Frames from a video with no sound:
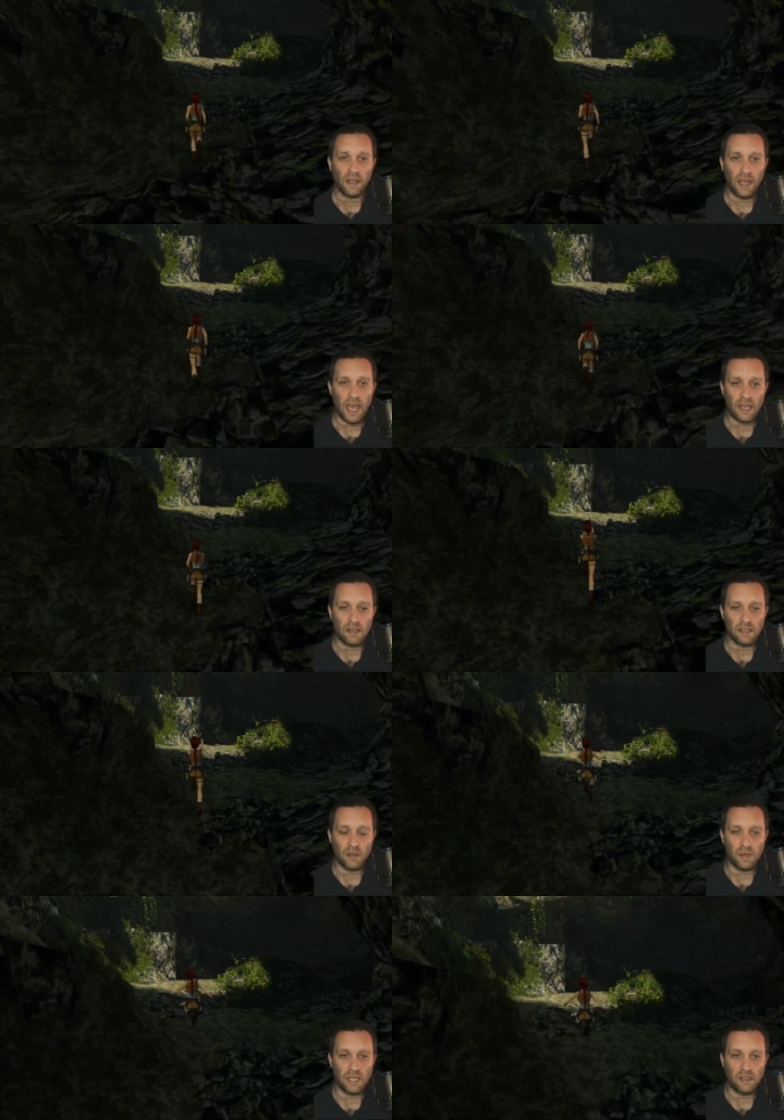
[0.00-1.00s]
Okay, so
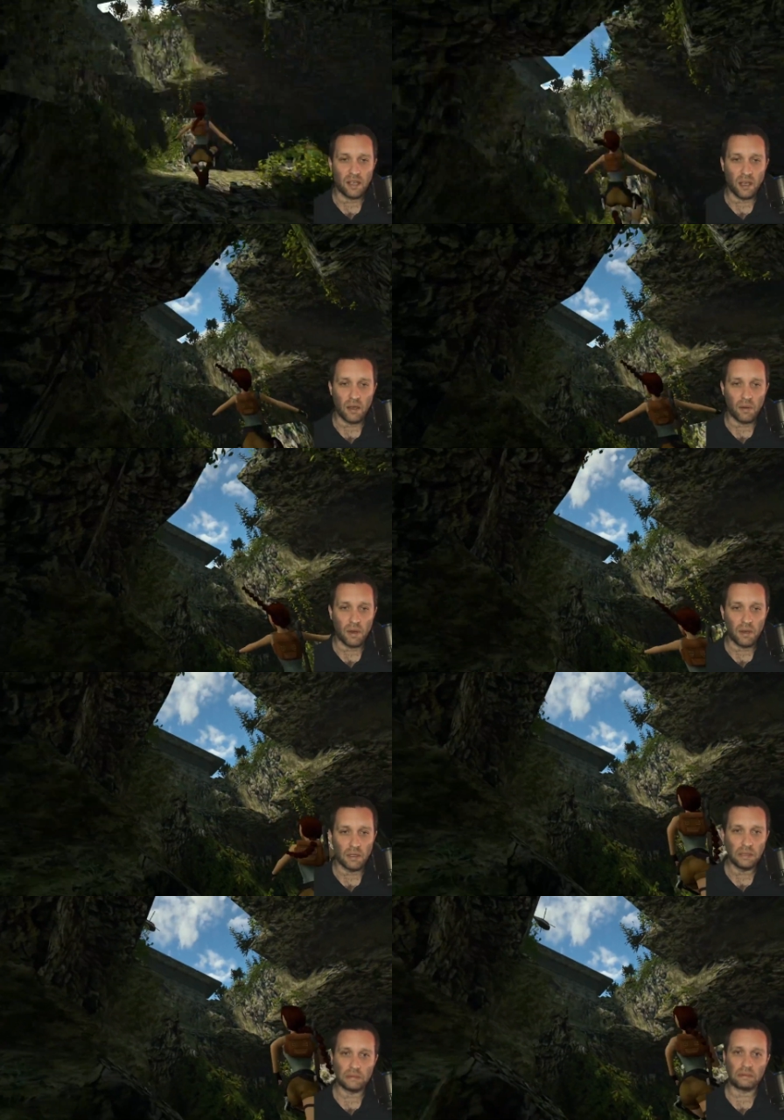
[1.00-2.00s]
we need to go...
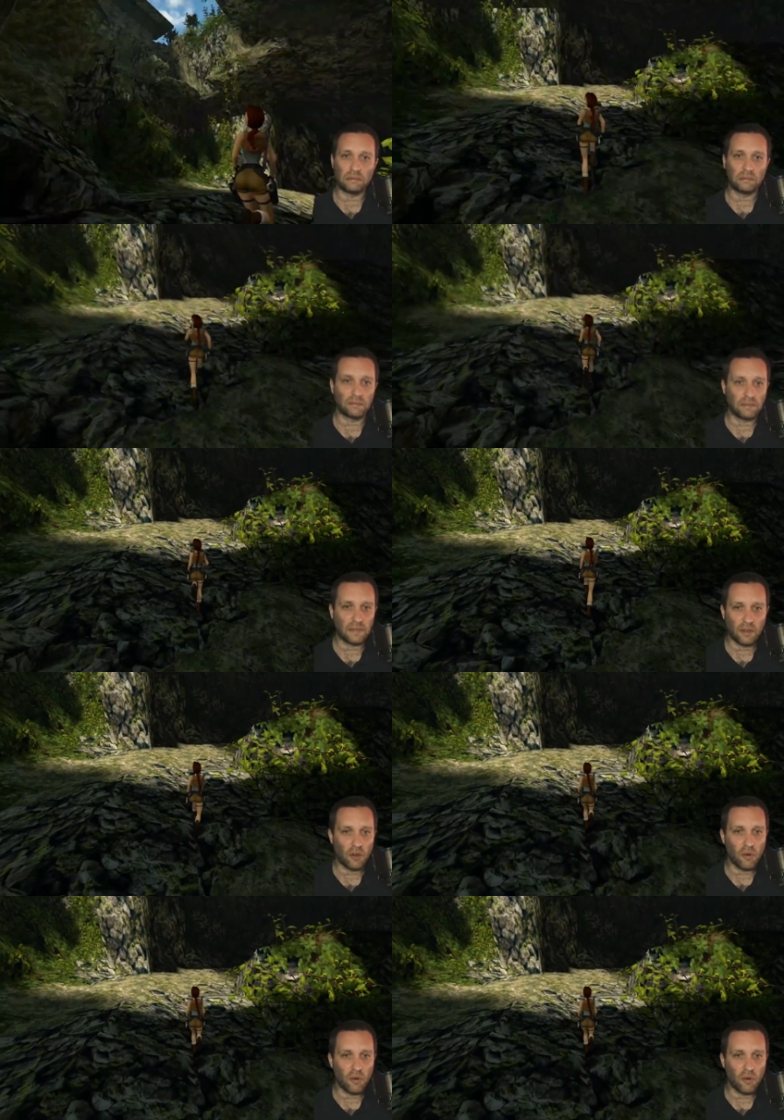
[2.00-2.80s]
Oop.